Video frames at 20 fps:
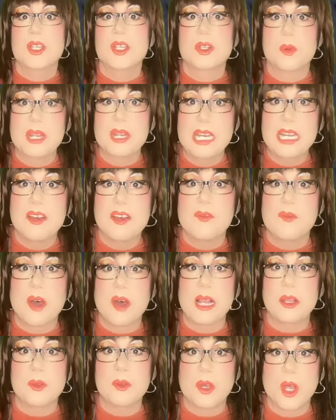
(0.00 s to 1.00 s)
So we need to
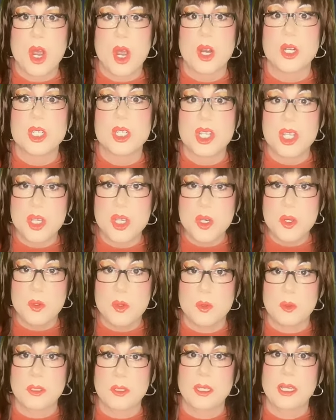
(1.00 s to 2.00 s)
follow the
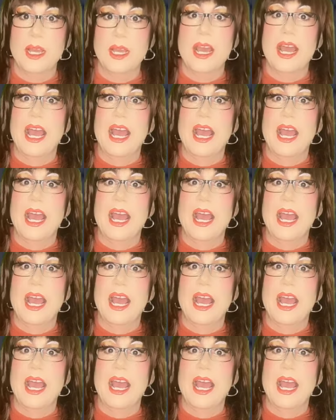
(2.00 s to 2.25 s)
cartoon.